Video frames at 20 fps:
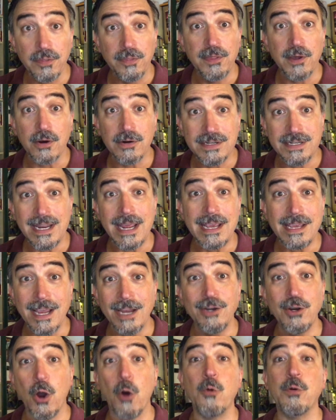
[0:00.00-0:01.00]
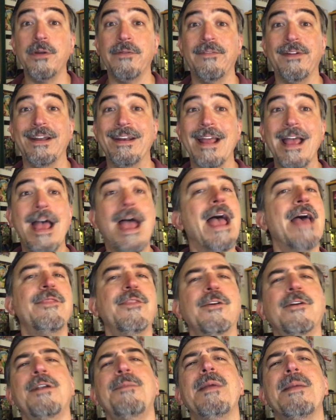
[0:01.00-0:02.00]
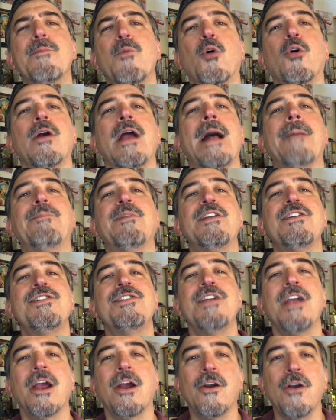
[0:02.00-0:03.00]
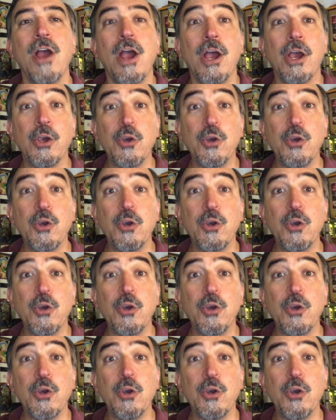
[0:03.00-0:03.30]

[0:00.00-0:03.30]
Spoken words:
they're taking note of it and they're going to be more apt to share